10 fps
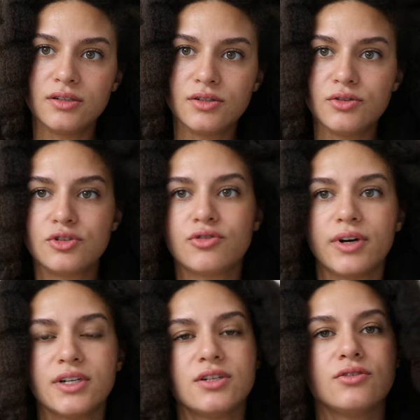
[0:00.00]
two
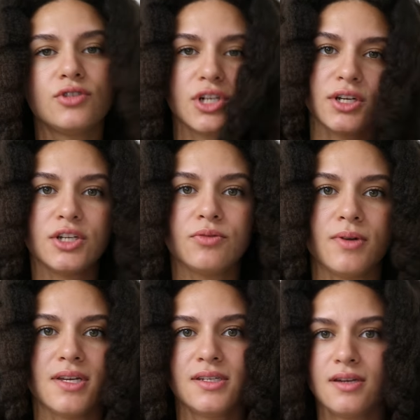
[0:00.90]
strand chunky
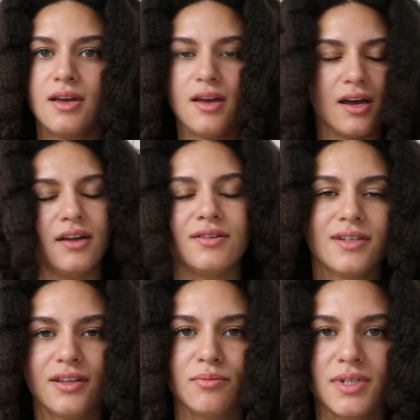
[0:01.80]
twists. I
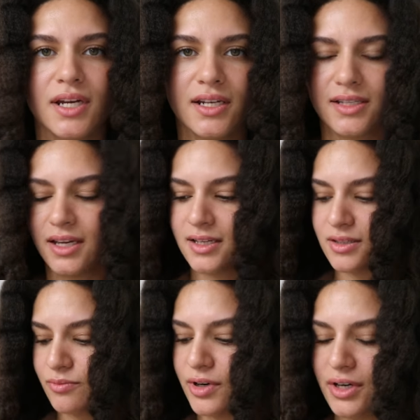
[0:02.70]
undid them today because I had
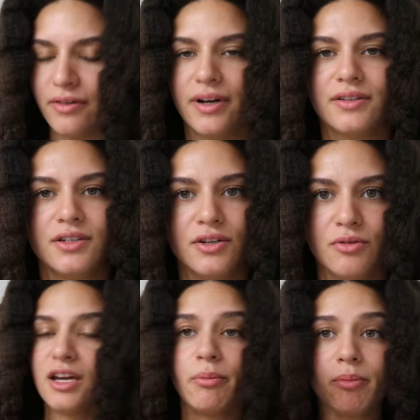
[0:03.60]
some running around too.
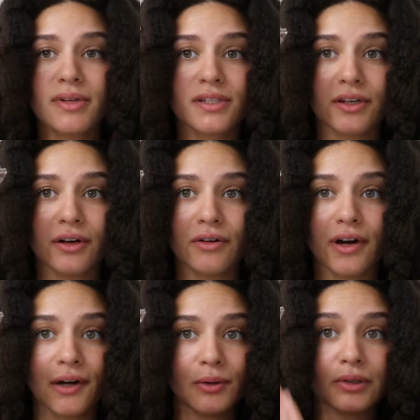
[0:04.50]
A couple months ago,
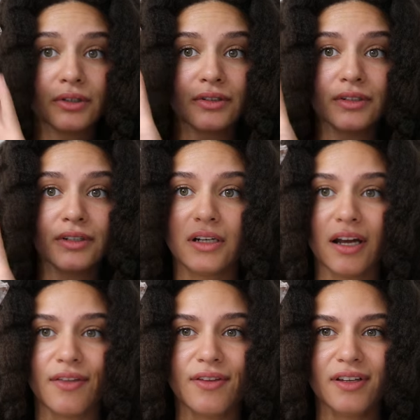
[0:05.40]
I ordered,
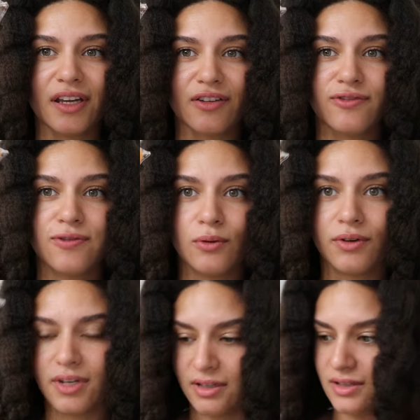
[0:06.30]
I think like
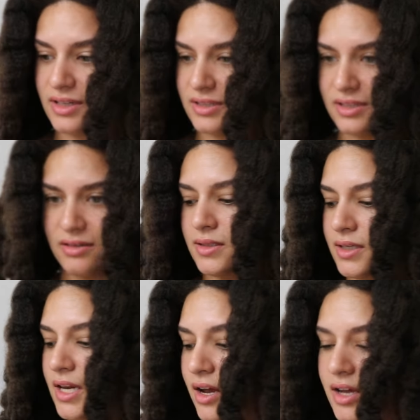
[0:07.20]
40 of these.
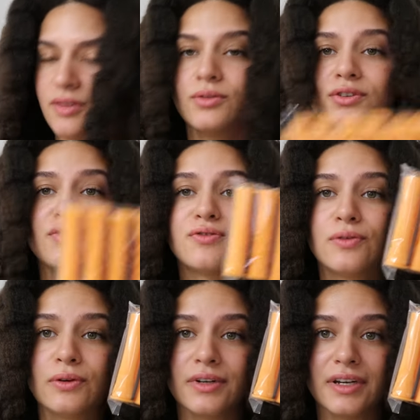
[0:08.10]
Yeah, I ordered
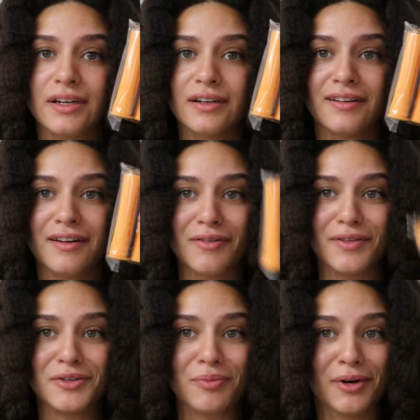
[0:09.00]
40 of
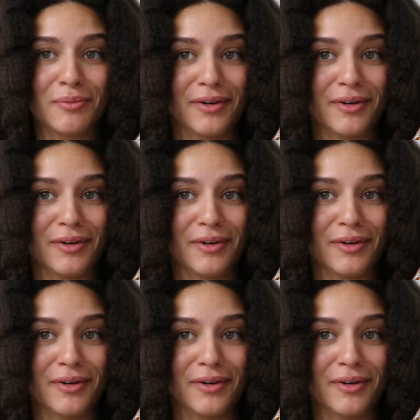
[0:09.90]
these perm